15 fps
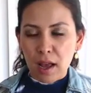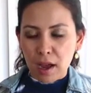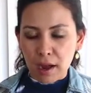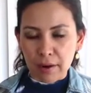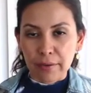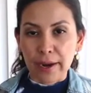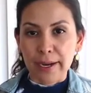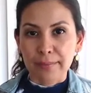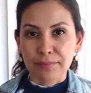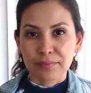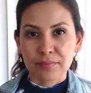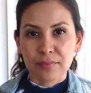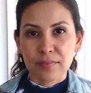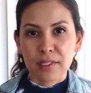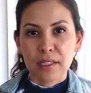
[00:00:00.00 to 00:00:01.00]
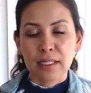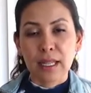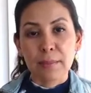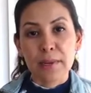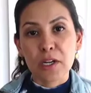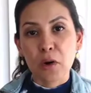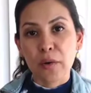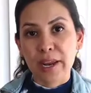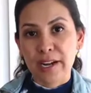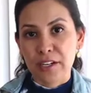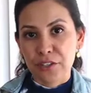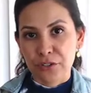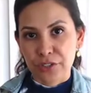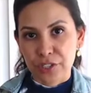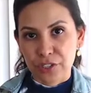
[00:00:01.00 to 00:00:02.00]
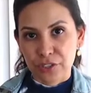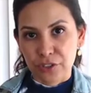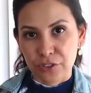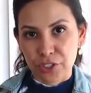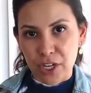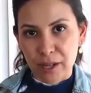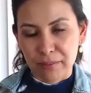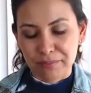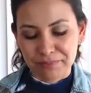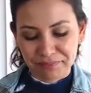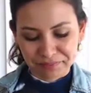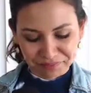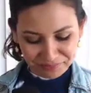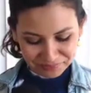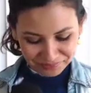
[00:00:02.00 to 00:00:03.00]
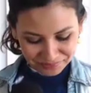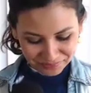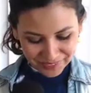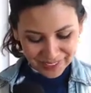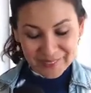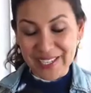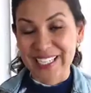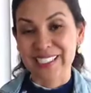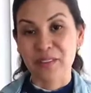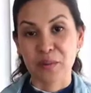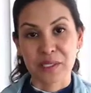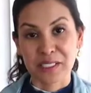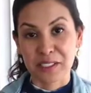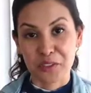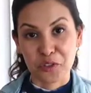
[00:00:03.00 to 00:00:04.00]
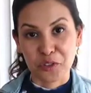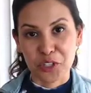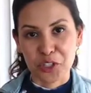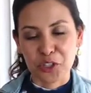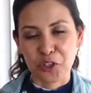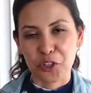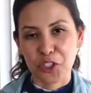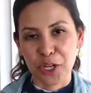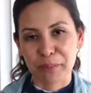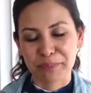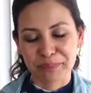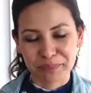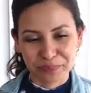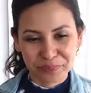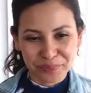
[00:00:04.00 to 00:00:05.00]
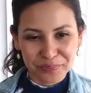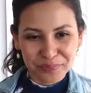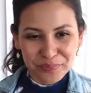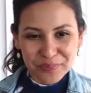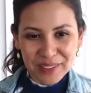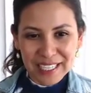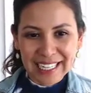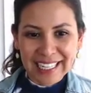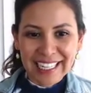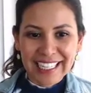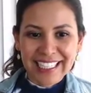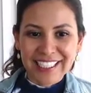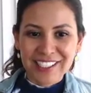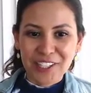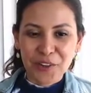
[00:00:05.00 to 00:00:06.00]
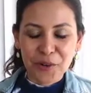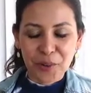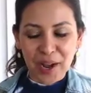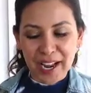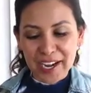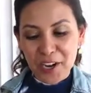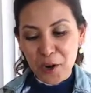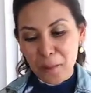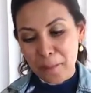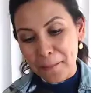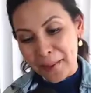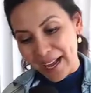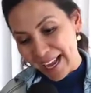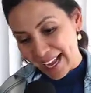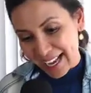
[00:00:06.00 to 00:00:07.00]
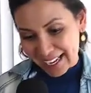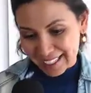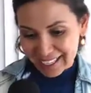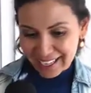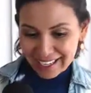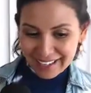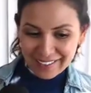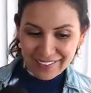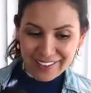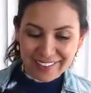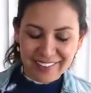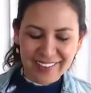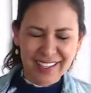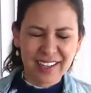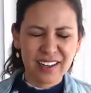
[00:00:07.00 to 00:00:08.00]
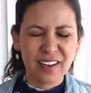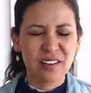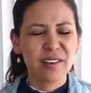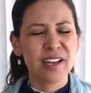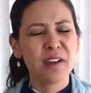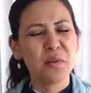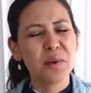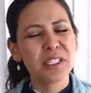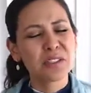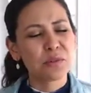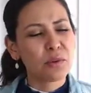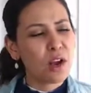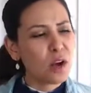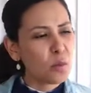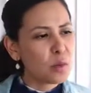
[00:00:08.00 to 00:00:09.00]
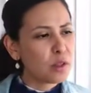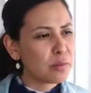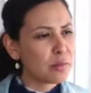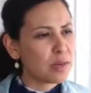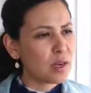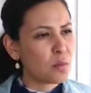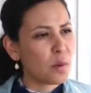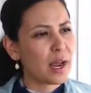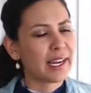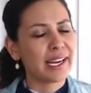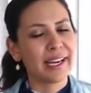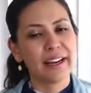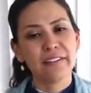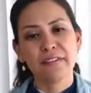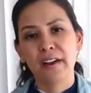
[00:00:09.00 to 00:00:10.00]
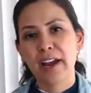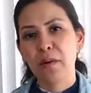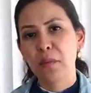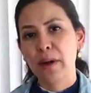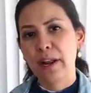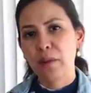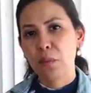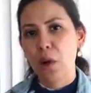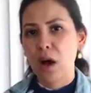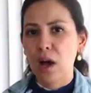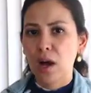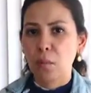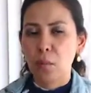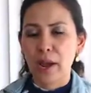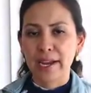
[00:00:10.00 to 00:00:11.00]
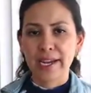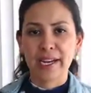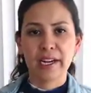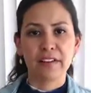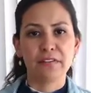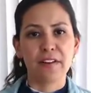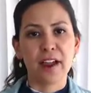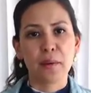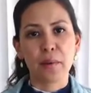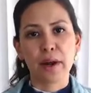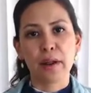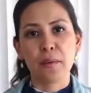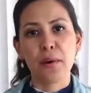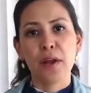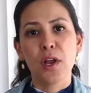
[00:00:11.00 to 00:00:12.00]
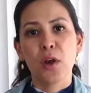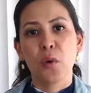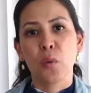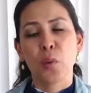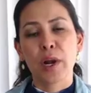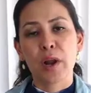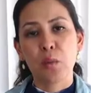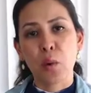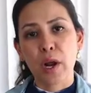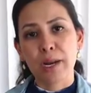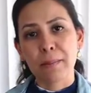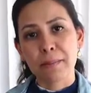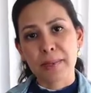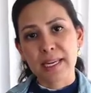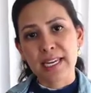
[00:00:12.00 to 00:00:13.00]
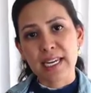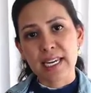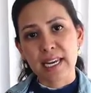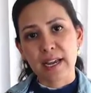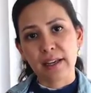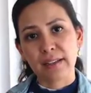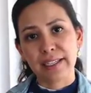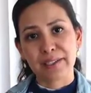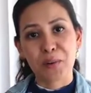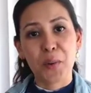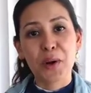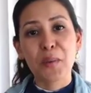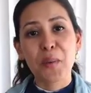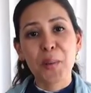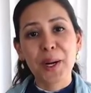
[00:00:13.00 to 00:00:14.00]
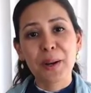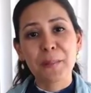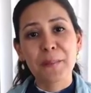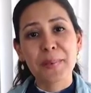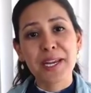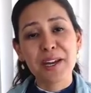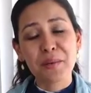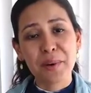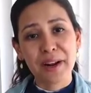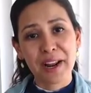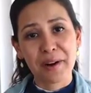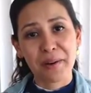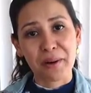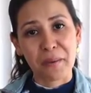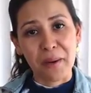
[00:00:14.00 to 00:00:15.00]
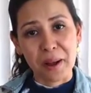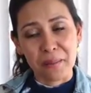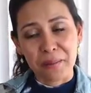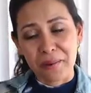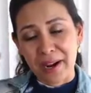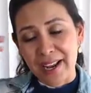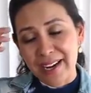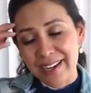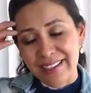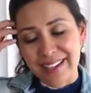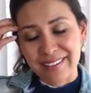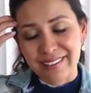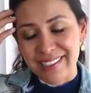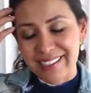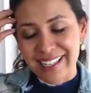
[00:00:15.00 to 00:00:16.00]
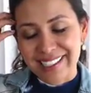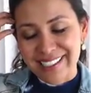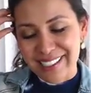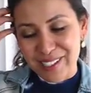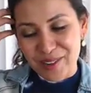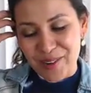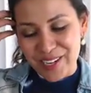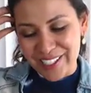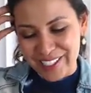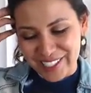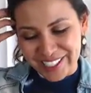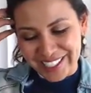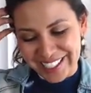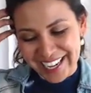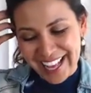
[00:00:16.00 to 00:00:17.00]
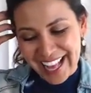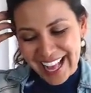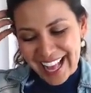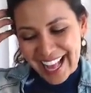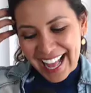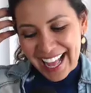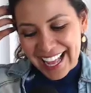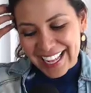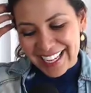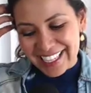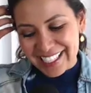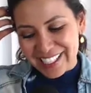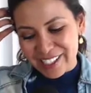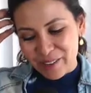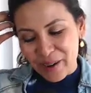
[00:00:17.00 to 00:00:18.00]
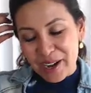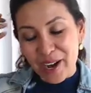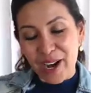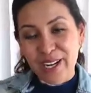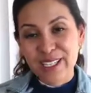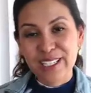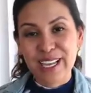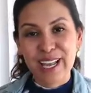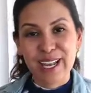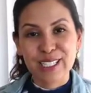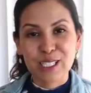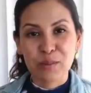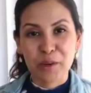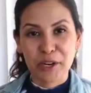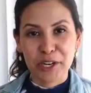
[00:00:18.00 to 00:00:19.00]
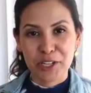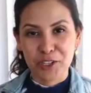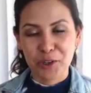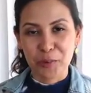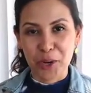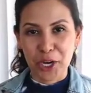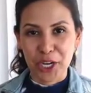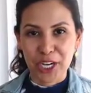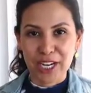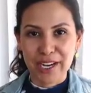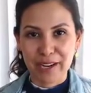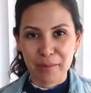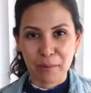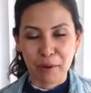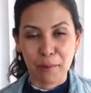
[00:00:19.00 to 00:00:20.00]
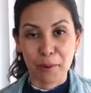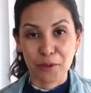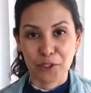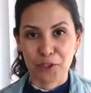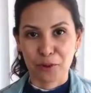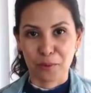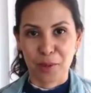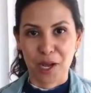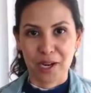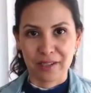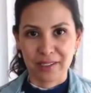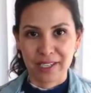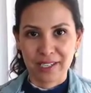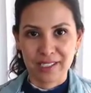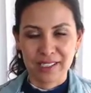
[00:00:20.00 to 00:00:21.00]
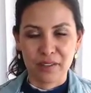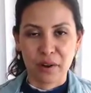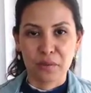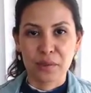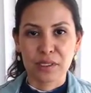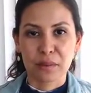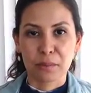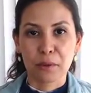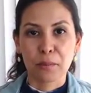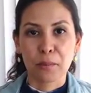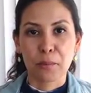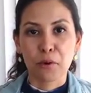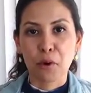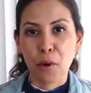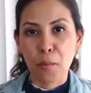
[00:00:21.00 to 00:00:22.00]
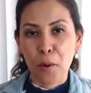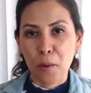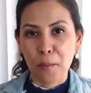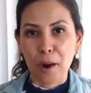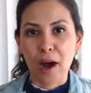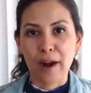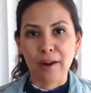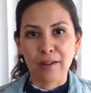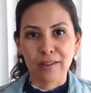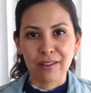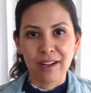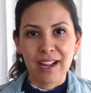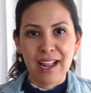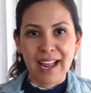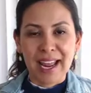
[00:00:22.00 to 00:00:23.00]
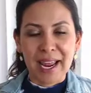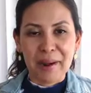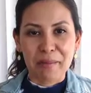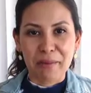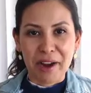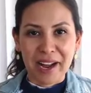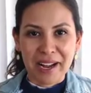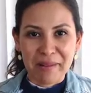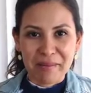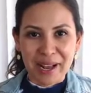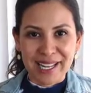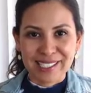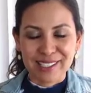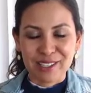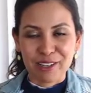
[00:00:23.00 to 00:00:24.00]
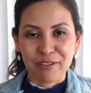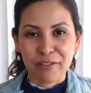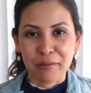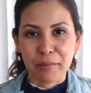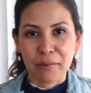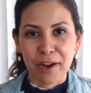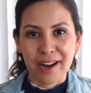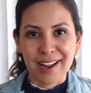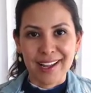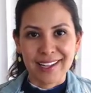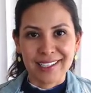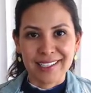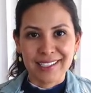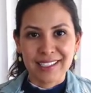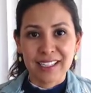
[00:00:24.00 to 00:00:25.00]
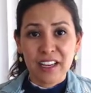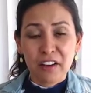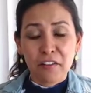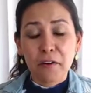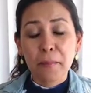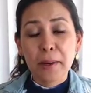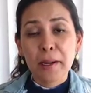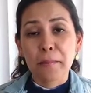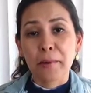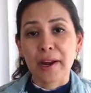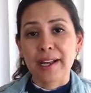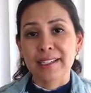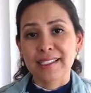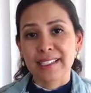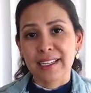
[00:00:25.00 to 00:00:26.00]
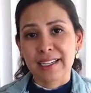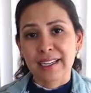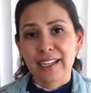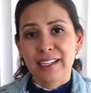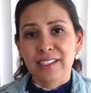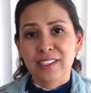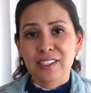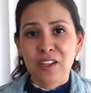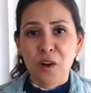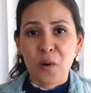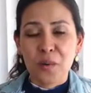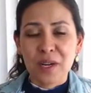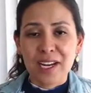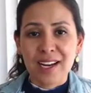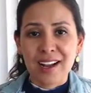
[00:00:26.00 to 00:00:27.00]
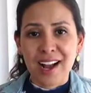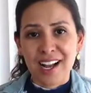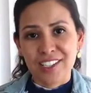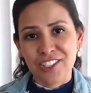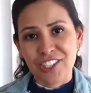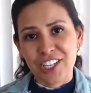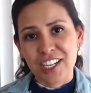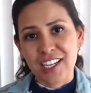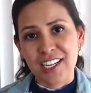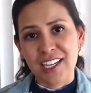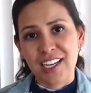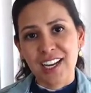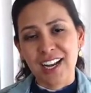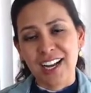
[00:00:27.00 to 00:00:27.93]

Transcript: All right. Let me go get a traditional job because it wasn't a traditional job. So I go back kind of like thinking, okay, what's wrong with me? Why can't I find what I want? Why can't I find what I want to be? Like, what do I want to be when I grow up, right? That's the question. And so I got into experiential marketing and promotional modeling. So I was a promo model and brand ambassador for brands, for big brands like Sony, Kashi,